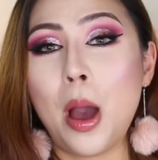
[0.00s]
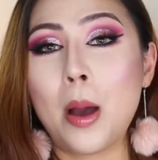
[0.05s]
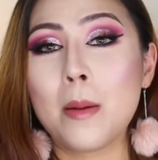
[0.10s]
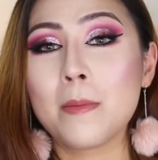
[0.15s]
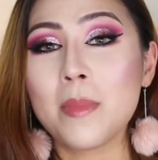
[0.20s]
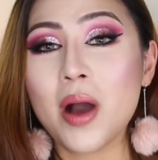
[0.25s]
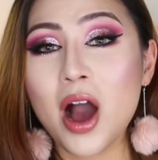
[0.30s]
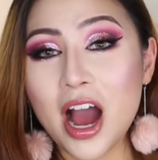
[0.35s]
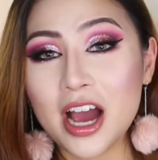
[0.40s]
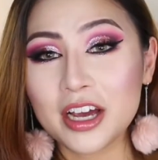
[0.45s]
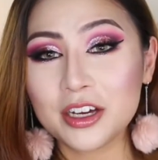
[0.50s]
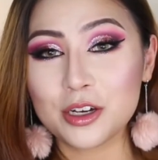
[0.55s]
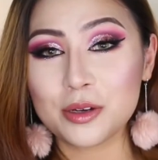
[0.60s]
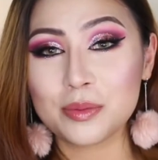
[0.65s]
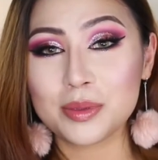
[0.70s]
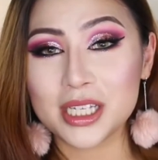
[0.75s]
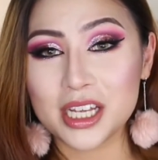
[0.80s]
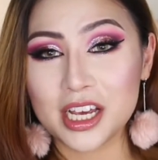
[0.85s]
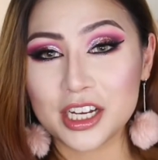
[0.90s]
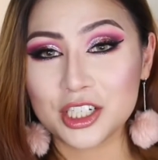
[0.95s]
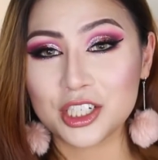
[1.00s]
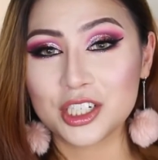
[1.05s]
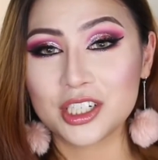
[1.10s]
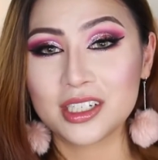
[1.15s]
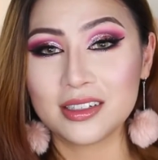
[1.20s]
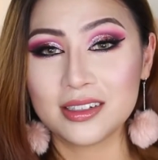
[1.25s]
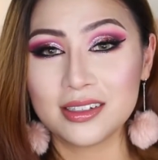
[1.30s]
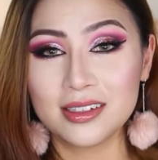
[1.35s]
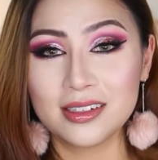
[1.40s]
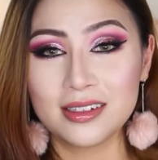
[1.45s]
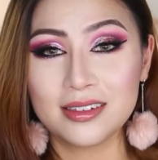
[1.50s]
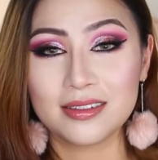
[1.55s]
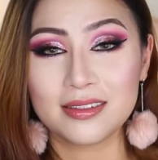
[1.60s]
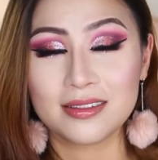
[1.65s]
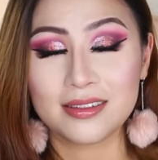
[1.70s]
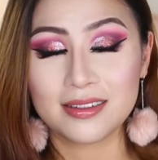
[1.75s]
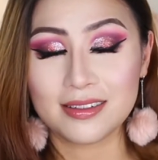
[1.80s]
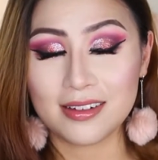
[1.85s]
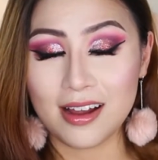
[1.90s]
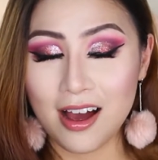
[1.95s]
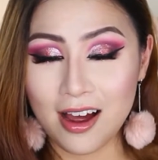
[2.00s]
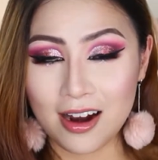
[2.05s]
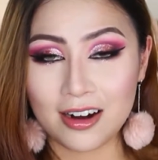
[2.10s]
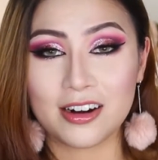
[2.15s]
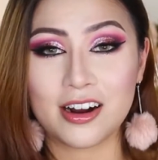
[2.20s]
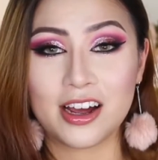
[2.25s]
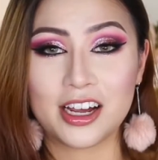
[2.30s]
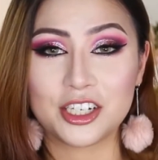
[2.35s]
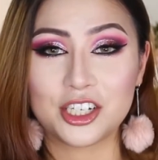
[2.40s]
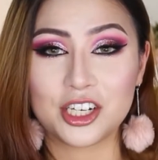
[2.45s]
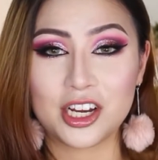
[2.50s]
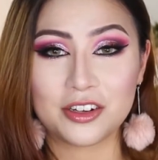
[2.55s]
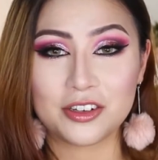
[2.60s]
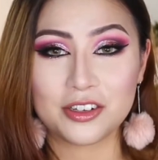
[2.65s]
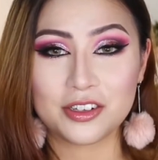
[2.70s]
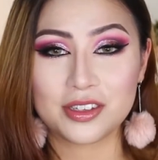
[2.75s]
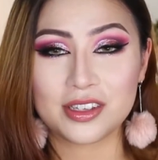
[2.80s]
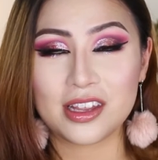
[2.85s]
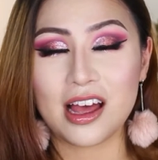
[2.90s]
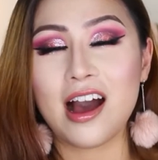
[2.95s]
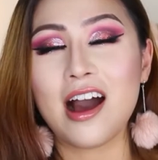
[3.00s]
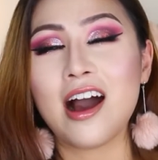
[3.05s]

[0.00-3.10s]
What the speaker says: My obsession are eyeshadows.